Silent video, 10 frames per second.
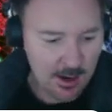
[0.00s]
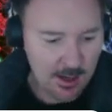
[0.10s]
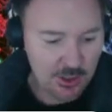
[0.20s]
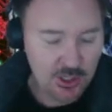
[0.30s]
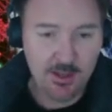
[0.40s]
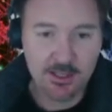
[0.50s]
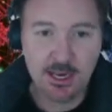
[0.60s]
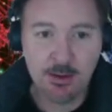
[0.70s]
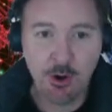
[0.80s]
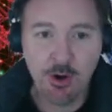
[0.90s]
cheer the
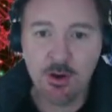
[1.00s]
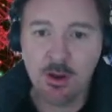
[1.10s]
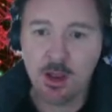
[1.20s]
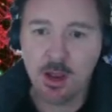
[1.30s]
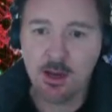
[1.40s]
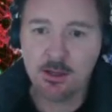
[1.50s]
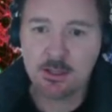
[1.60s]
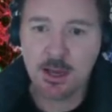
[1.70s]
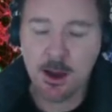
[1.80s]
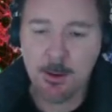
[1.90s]
team on
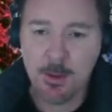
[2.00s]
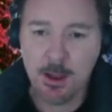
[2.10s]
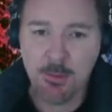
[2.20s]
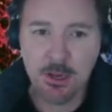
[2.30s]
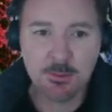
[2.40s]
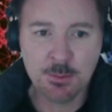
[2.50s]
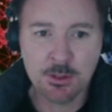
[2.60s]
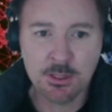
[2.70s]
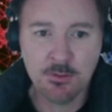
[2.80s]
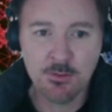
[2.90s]
and be as
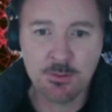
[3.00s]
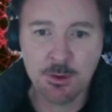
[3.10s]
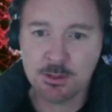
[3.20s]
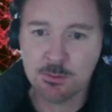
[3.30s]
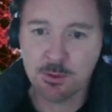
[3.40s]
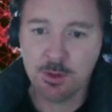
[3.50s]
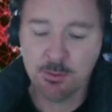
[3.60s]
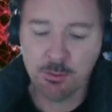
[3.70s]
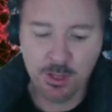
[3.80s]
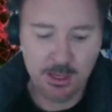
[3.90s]
positive as possible.
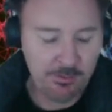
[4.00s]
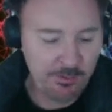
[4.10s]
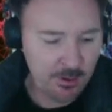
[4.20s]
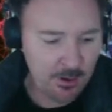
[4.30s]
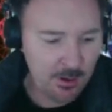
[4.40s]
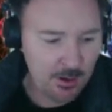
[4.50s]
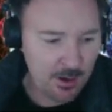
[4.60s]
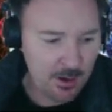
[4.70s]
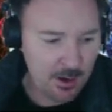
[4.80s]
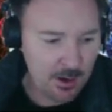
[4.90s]
And we'll leave
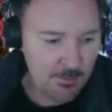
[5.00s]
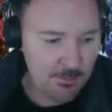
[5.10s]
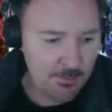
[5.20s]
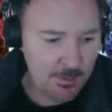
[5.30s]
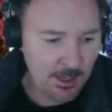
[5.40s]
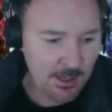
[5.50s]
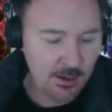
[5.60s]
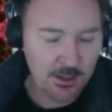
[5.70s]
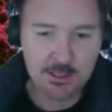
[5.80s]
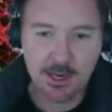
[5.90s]
any
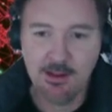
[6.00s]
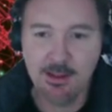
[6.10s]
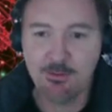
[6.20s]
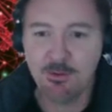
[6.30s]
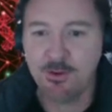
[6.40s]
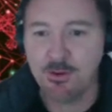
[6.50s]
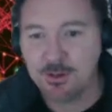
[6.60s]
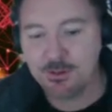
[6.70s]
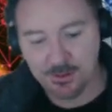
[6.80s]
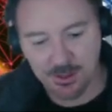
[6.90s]
kind of scathing
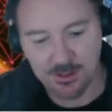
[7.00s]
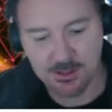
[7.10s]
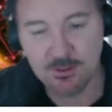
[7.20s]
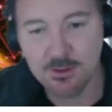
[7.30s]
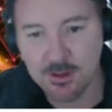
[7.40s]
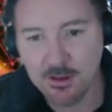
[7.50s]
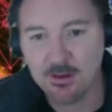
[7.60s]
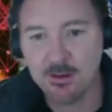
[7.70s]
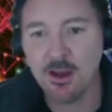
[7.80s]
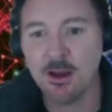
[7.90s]
reviews until
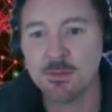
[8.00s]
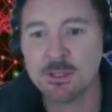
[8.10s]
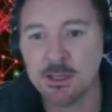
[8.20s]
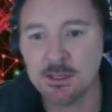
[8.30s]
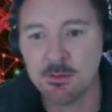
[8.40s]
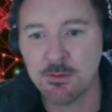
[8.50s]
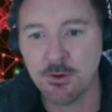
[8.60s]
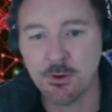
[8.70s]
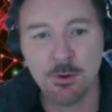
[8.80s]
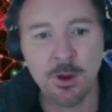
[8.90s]
the season
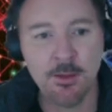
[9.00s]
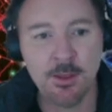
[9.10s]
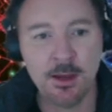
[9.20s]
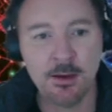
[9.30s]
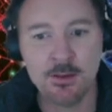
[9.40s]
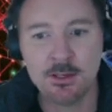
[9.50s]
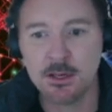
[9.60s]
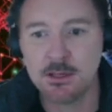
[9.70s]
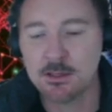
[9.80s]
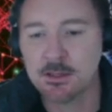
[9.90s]
review at the end of the
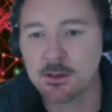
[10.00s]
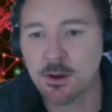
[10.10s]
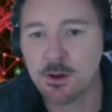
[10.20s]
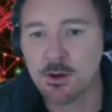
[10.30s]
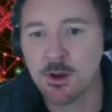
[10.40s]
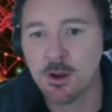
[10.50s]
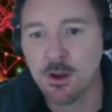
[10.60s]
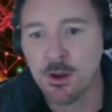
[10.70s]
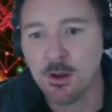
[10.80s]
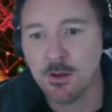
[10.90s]
season. So
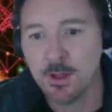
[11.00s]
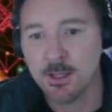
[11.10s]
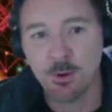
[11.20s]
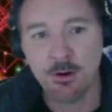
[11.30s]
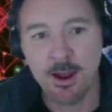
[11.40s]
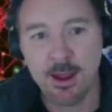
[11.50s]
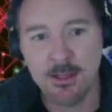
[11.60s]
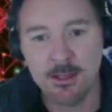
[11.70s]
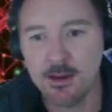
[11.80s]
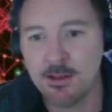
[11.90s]
that's where our
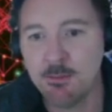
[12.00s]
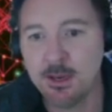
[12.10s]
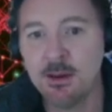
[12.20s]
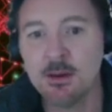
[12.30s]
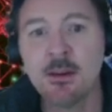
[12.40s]
head's at the minute.